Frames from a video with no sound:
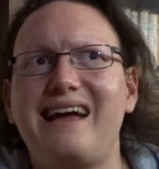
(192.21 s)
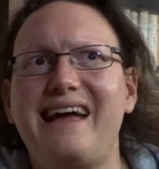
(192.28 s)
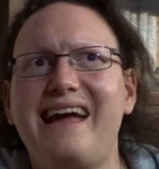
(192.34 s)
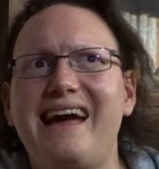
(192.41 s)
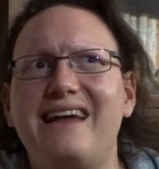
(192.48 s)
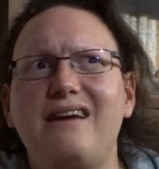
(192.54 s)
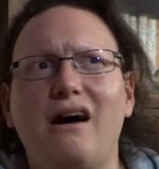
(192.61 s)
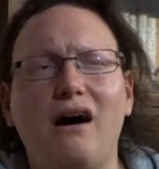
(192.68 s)

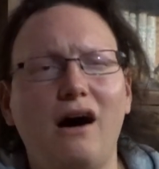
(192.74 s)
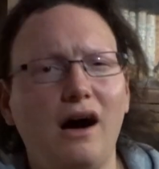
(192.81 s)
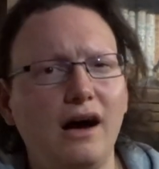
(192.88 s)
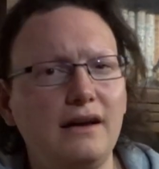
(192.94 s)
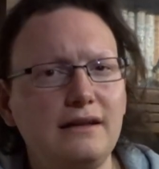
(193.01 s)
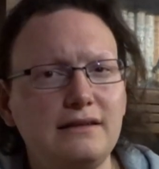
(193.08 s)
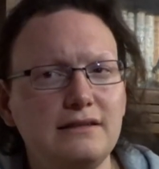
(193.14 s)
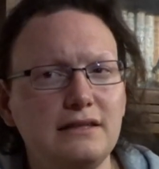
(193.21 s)
And
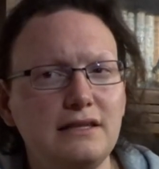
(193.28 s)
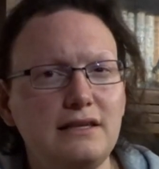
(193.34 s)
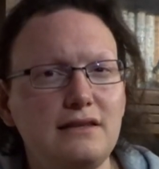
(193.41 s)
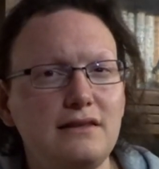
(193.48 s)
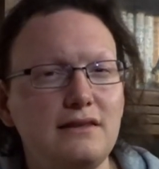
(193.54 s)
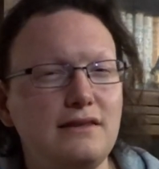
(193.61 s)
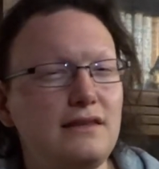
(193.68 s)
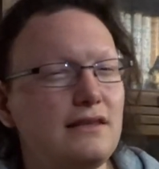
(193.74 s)

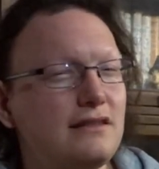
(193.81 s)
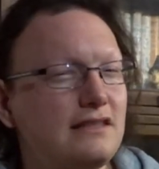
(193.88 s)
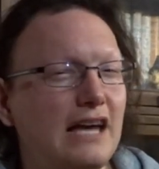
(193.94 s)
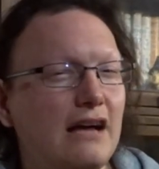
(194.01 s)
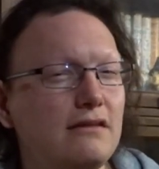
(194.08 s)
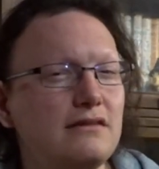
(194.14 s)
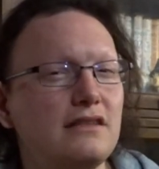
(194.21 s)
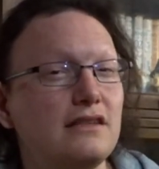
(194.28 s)
honestly, this
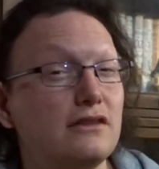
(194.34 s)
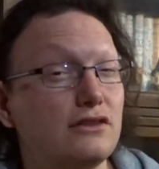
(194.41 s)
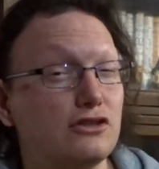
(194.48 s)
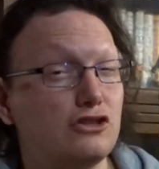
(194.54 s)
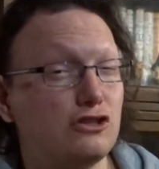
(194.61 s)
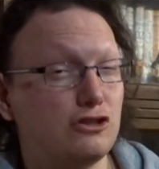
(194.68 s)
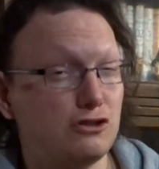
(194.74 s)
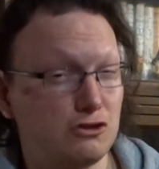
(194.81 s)
sounds like the
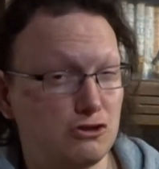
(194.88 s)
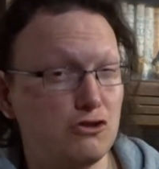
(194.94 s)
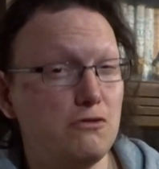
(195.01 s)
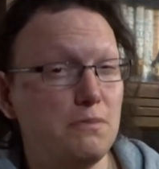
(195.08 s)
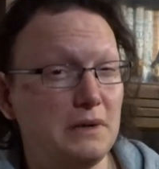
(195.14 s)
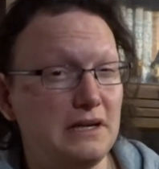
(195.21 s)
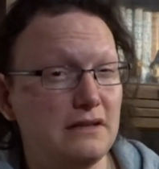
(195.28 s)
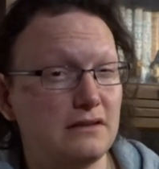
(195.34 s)

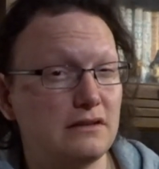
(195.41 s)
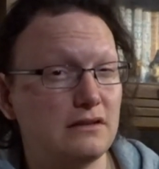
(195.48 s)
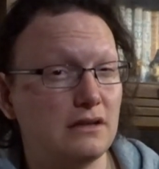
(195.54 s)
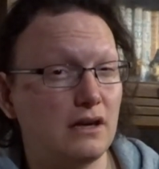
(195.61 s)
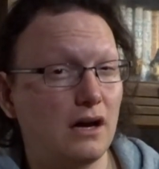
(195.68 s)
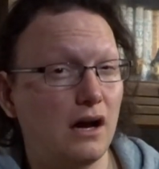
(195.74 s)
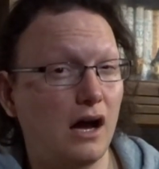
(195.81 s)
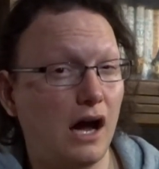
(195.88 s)
stupidest
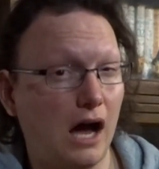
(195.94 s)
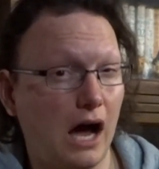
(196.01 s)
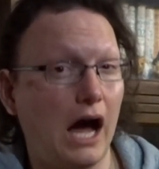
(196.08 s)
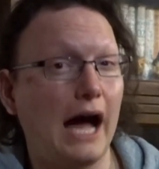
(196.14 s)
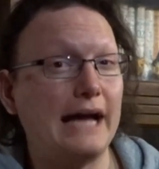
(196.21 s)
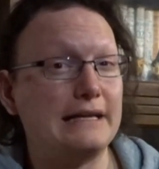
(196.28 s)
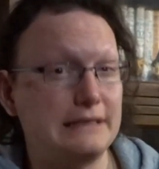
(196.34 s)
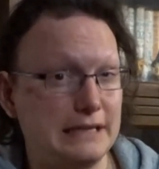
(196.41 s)

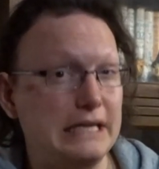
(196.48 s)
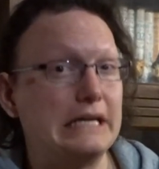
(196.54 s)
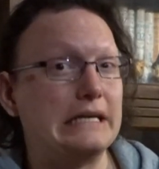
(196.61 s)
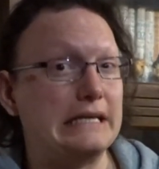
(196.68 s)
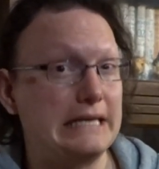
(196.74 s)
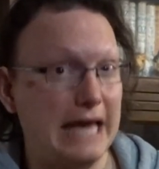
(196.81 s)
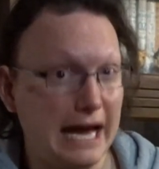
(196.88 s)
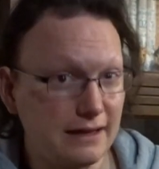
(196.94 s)
idea
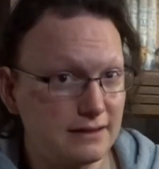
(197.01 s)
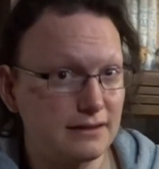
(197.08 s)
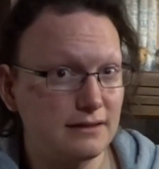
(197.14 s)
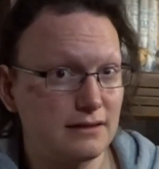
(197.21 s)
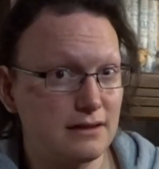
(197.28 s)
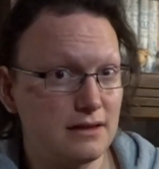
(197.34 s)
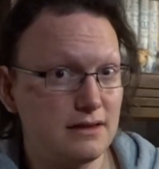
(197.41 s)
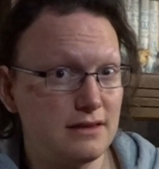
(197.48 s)
yet
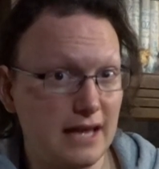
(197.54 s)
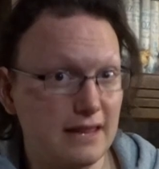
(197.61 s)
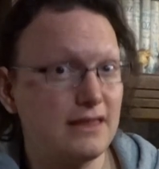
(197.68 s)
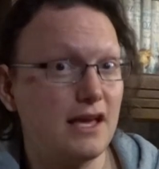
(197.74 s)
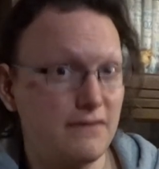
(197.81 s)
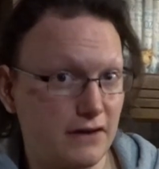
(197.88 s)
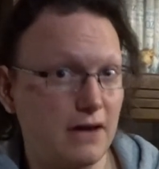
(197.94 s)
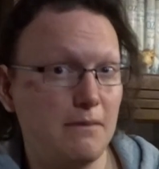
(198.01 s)
that
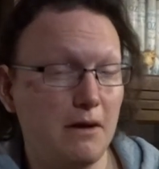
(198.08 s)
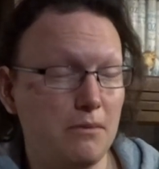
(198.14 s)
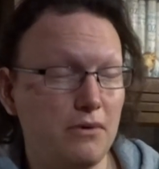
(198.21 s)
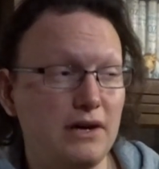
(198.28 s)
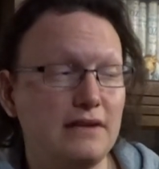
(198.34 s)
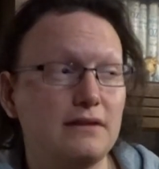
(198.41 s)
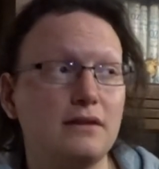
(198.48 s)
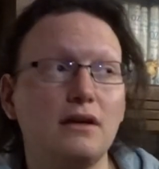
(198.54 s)
they've come up
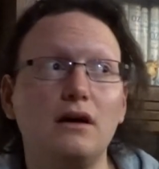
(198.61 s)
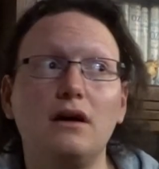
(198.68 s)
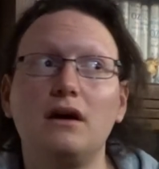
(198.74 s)
with.